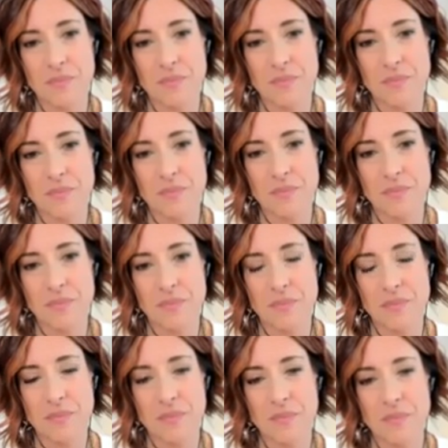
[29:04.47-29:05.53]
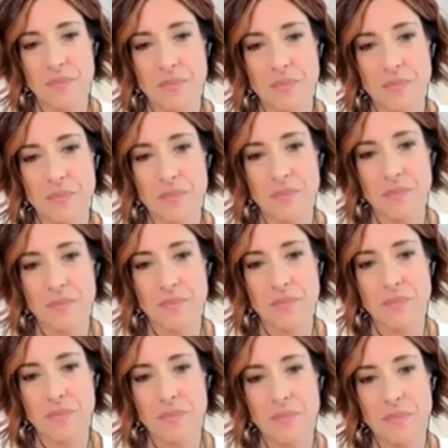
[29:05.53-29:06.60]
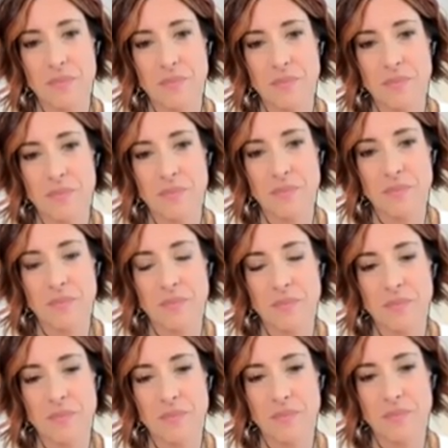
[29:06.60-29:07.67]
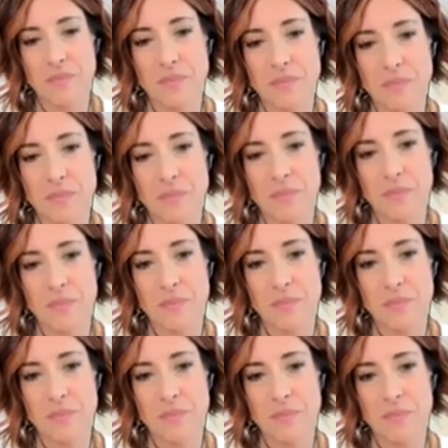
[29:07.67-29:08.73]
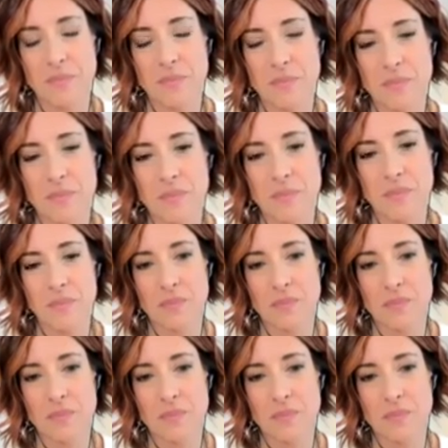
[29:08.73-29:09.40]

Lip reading: (not speaking)